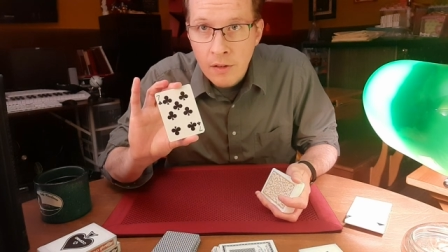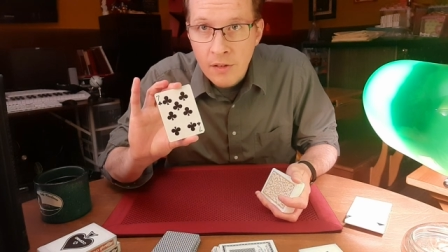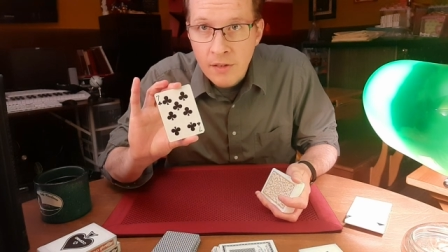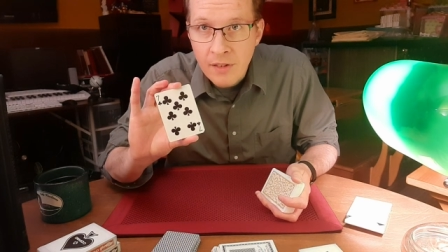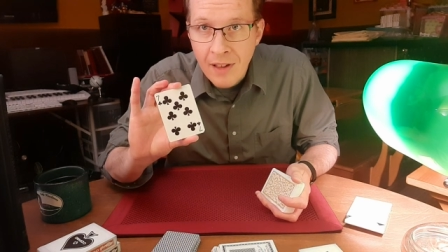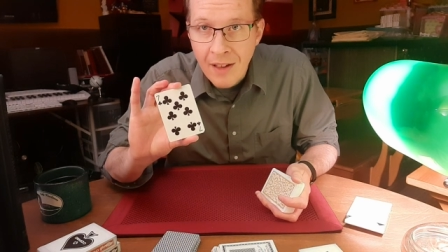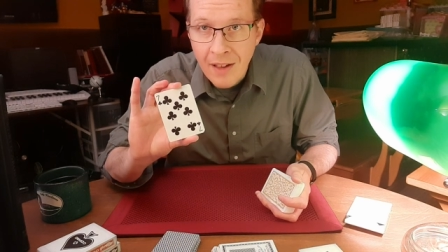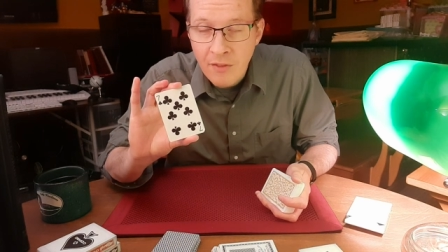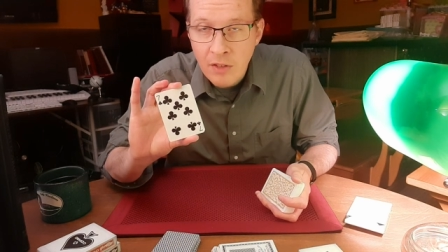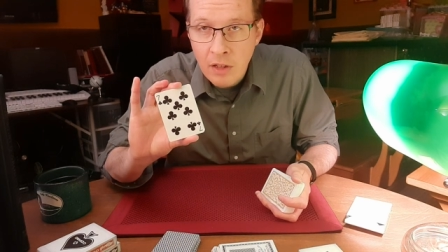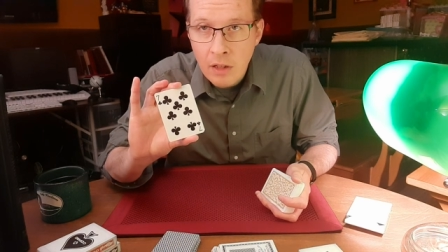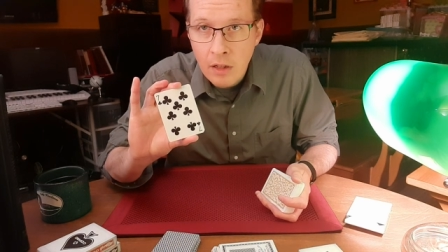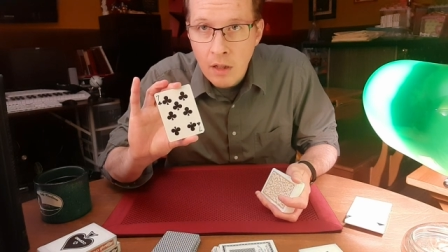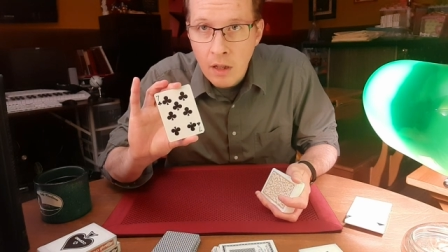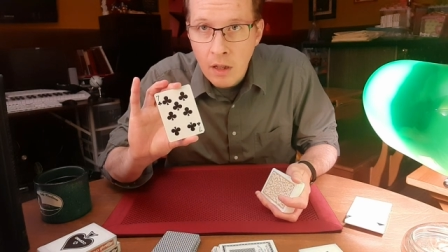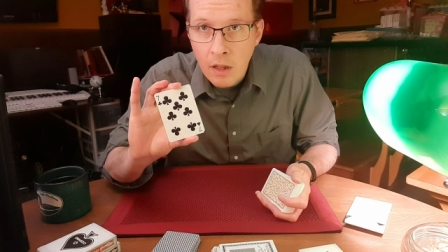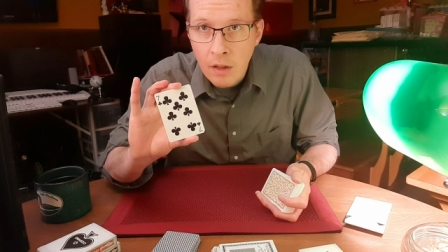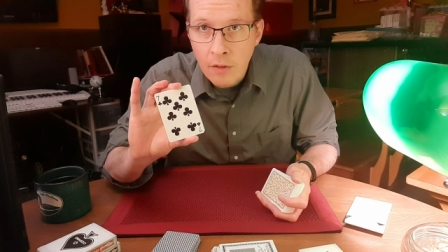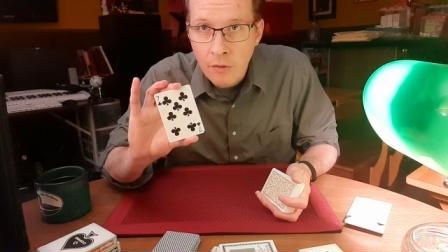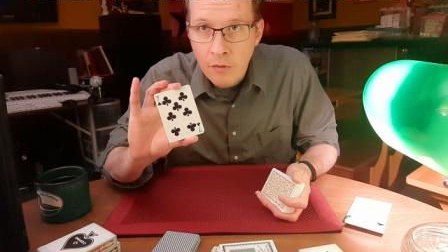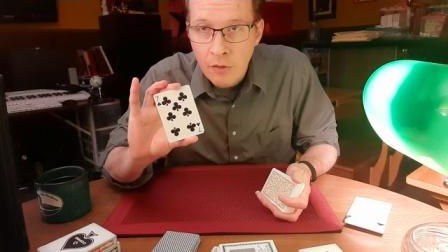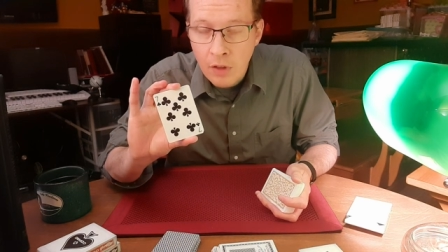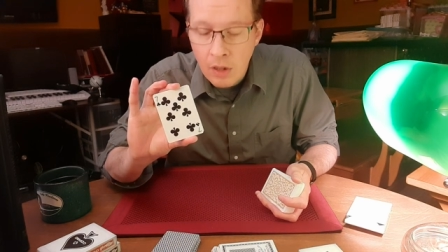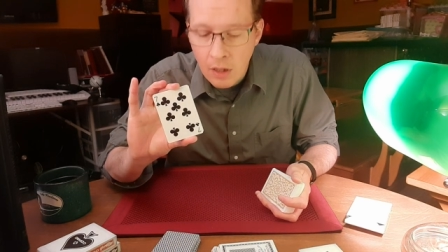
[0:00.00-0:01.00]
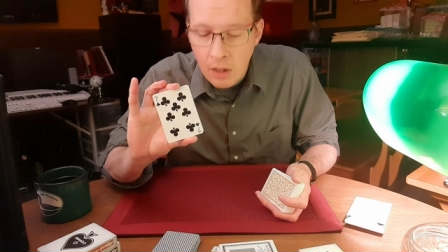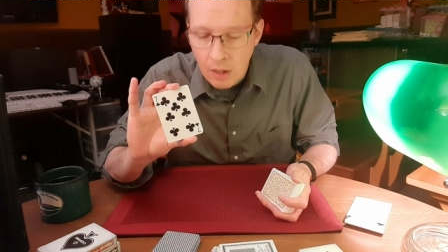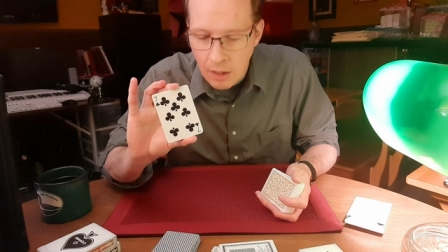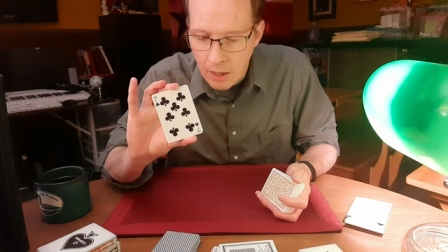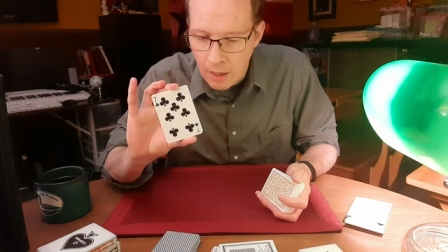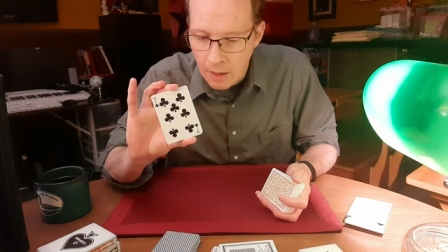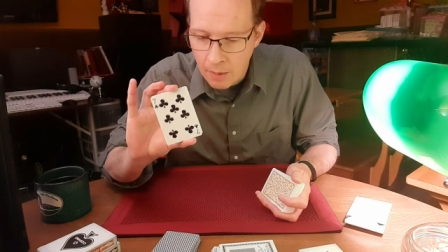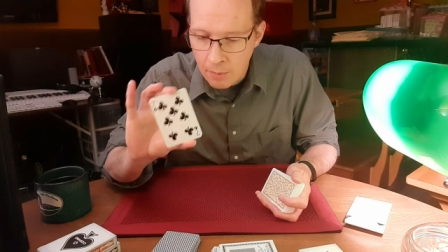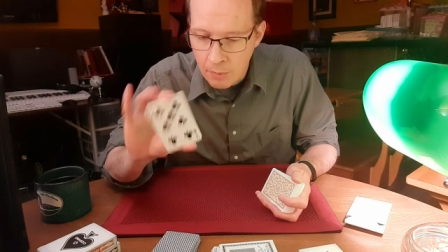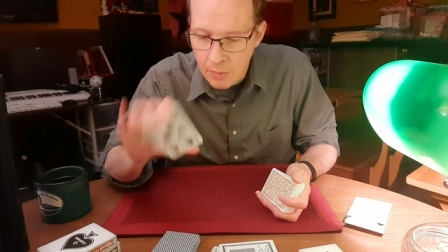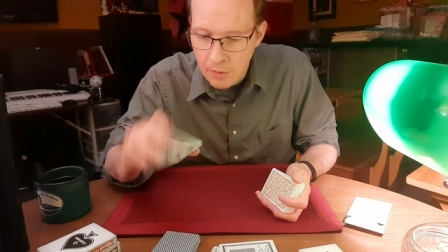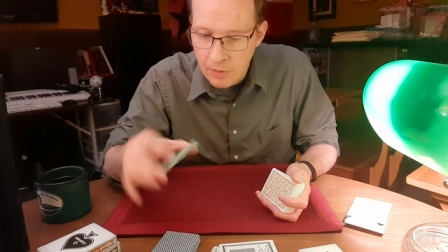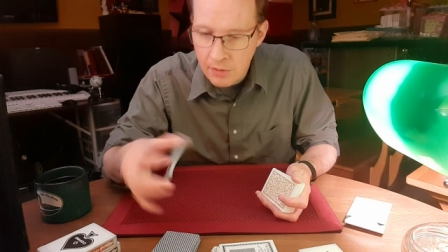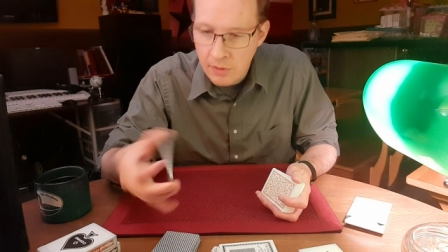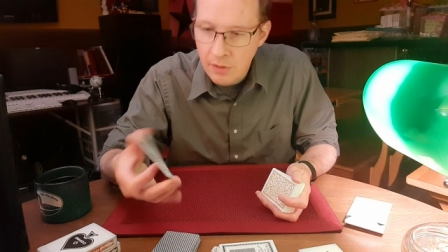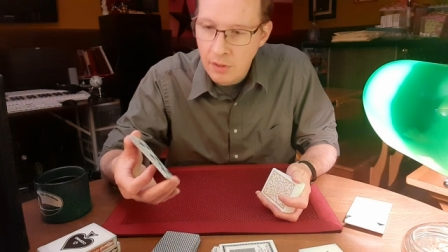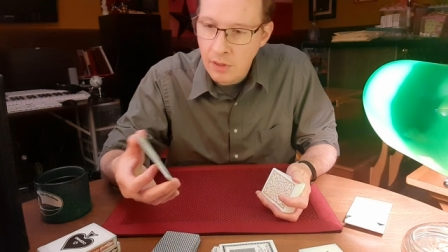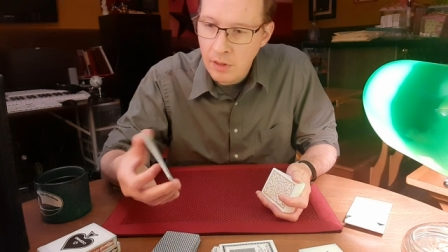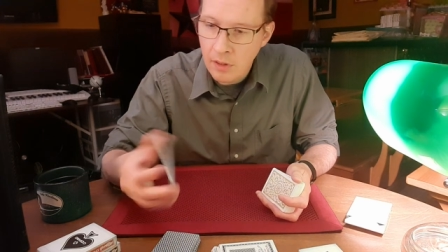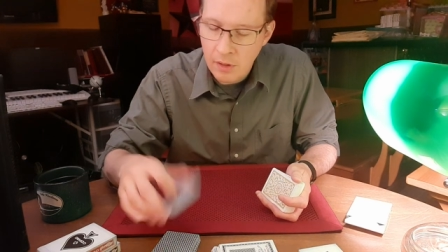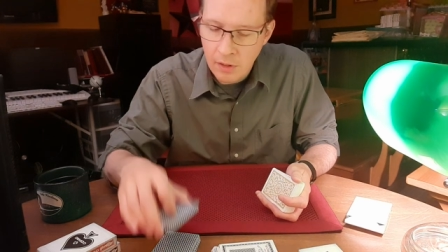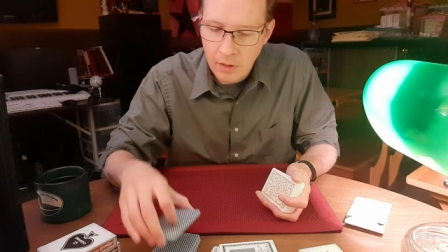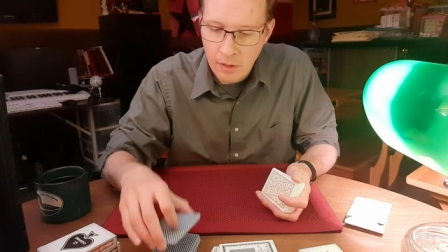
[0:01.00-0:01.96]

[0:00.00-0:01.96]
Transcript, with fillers: seven of clubs.